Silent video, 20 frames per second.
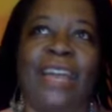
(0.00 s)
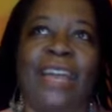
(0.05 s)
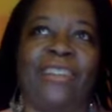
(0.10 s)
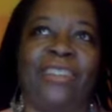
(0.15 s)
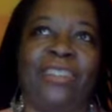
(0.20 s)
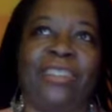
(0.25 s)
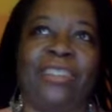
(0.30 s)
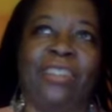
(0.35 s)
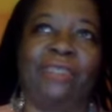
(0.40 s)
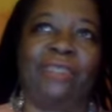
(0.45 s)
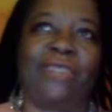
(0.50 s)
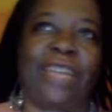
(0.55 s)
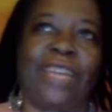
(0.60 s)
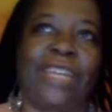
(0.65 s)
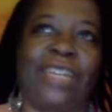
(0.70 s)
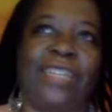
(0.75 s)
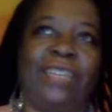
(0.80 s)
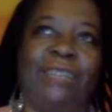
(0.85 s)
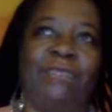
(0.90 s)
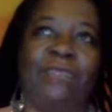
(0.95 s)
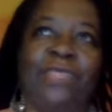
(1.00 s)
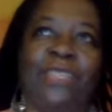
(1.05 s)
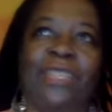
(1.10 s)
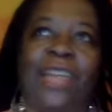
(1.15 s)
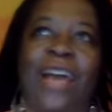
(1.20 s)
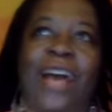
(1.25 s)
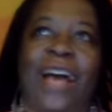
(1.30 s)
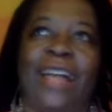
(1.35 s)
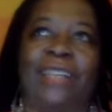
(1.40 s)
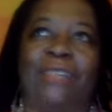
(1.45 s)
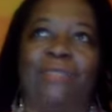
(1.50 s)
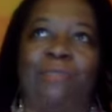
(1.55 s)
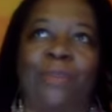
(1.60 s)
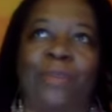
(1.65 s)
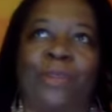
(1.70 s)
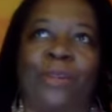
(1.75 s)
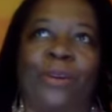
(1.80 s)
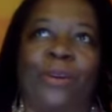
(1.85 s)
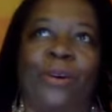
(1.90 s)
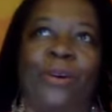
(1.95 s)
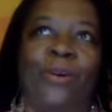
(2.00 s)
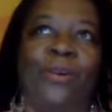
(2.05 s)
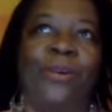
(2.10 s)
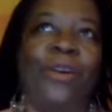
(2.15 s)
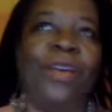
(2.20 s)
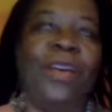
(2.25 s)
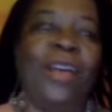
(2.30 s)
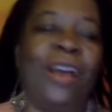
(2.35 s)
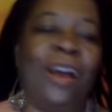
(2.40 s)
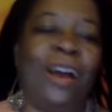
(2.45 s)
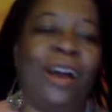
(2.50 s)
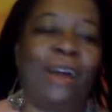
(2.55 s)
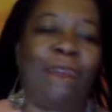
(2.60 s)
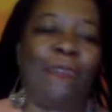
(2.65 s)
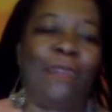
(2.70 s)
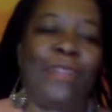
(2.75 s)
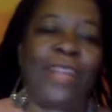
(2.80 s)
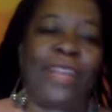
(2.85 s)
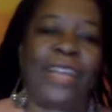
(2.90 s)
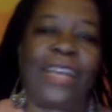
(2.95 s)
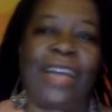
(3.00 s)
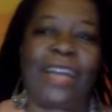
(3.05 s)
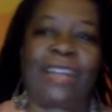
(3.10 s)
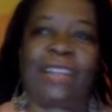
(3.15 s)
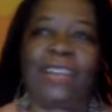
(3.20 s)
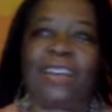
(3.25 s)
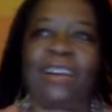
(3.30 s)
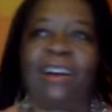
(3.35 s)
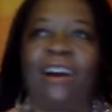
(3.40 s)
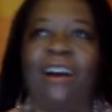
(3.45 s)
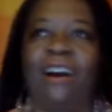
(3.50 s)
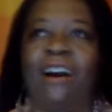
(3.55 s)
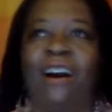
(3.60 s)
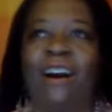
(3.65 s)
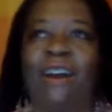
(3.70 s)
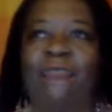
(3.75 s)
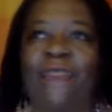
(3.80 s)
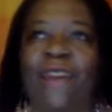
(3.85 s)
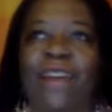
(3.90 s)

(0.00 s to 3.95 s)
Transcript: I shouldn't have taken them to the hospital uh, when they got the cough.